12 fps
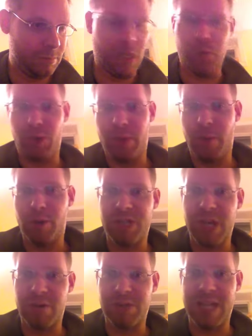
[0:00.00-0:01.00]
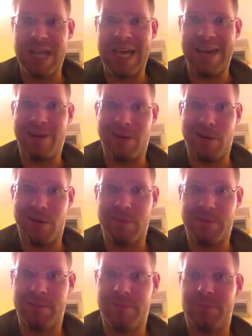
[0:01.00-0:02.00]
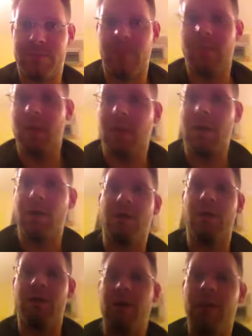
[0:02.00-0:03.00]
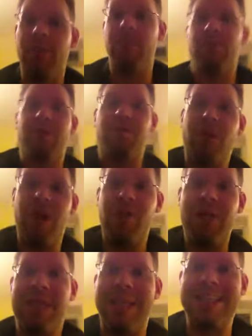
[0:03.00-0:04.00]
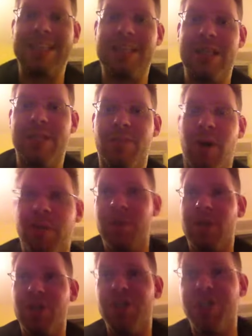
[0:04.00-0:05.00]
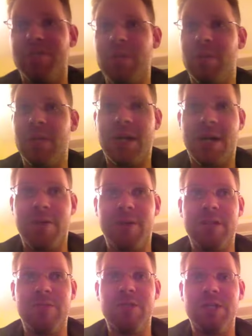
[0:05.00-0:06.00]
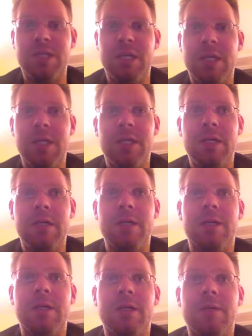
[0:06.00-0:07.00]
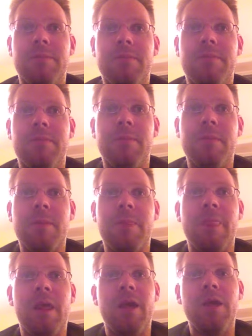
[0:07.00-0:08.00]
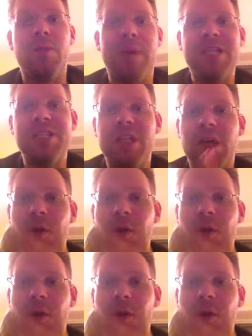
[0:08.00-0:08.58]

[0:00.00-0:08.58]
and really most skaters in Canada are. Um, there tend to be less and less populations of people at higher levels. Um, you basically